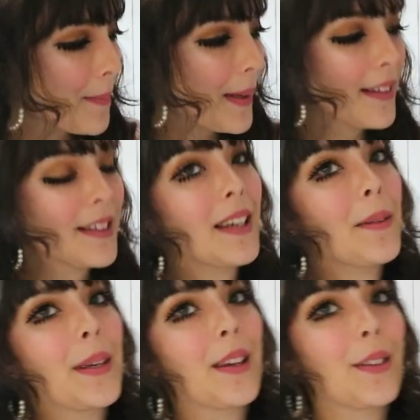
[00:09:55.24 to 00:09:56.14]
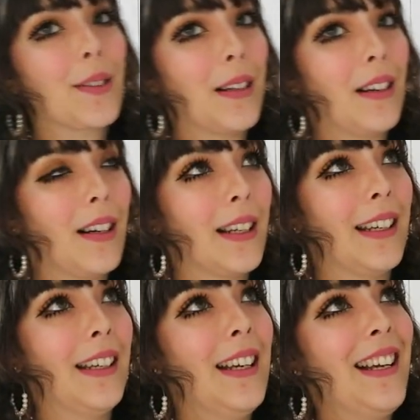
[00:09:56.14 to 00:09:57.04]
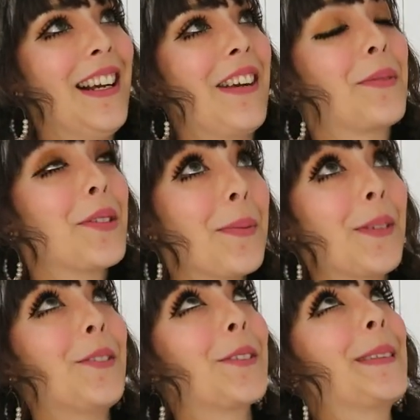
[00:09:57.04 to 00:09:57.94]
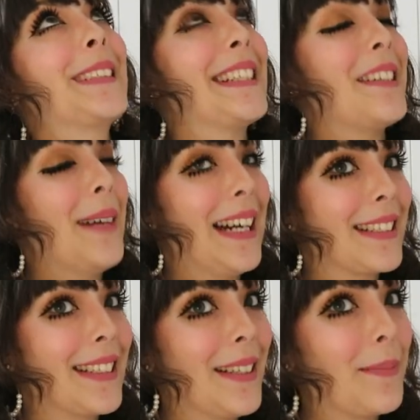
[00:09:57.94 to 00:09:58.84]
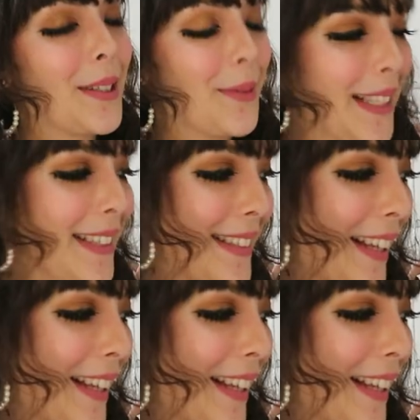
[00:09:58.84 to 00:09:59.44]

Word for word: it better because I am super awkward and I'm actually in between